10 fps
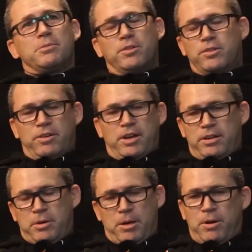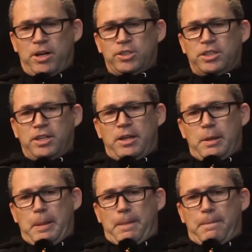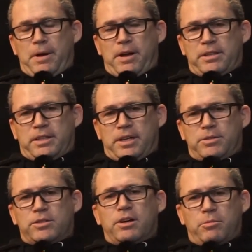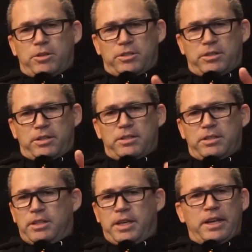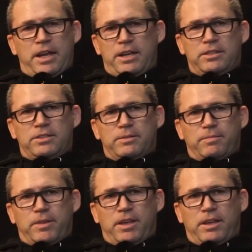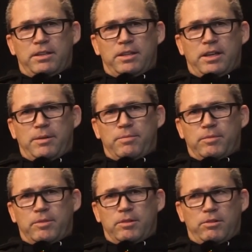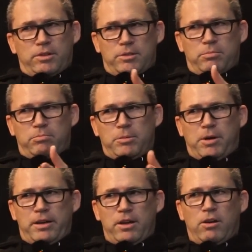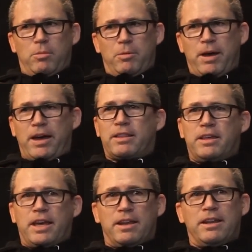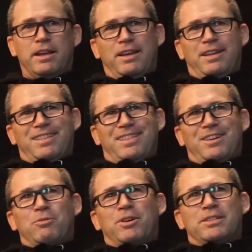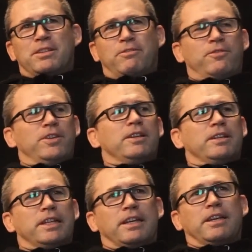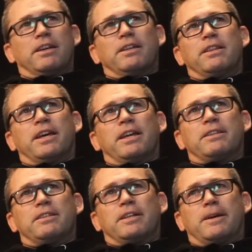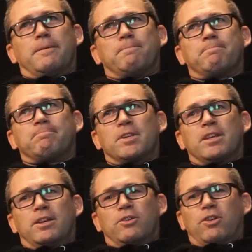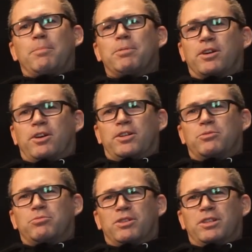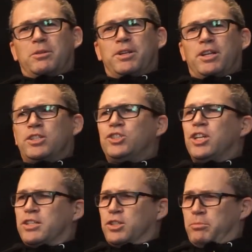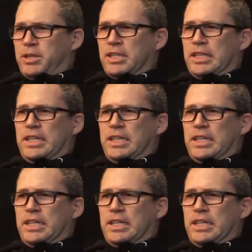moved around a bunch, but started martial arts in the late 80s. And Chris, you might know, but back then there was a feeling that grappling arts were a little bit ungentlemanly,